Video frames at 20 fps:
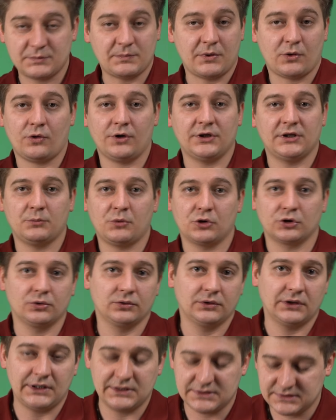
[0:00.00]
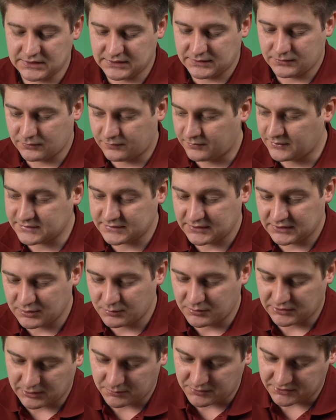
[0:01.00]
be removed quite easily with a
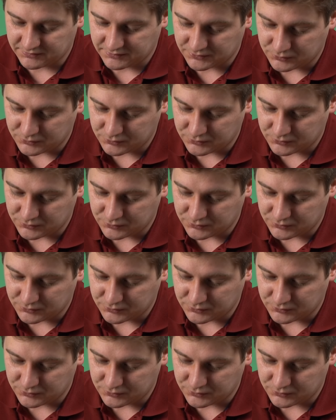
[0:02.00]
melamine